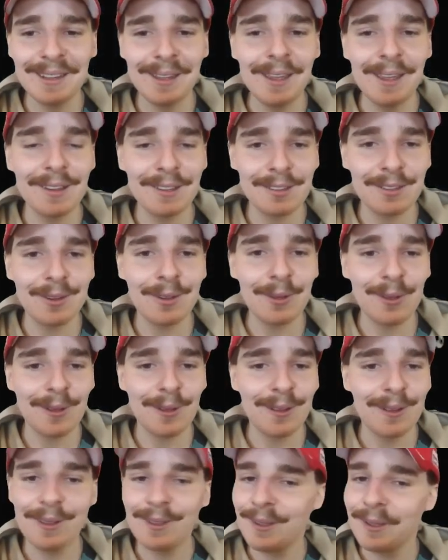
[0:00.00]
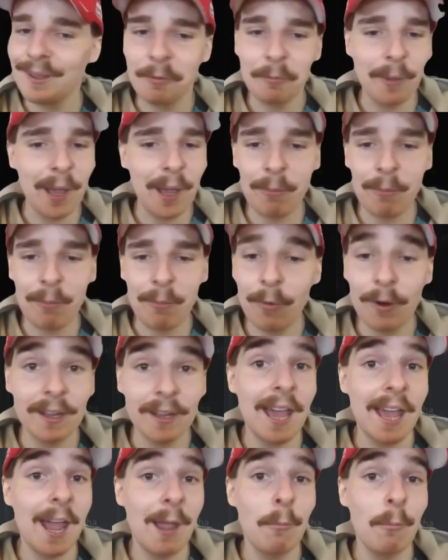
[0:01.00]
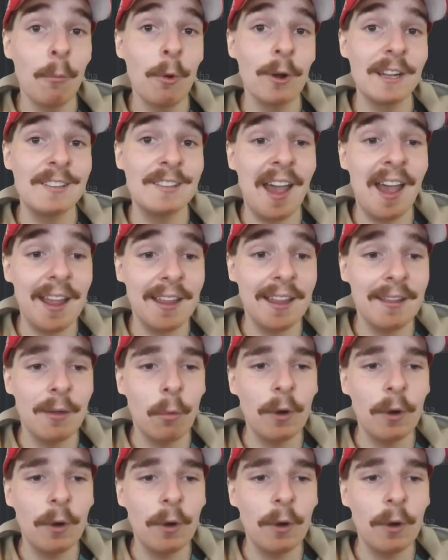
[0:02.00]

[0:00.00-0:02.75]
Yes, sir. Ma'am, what a game. What a day.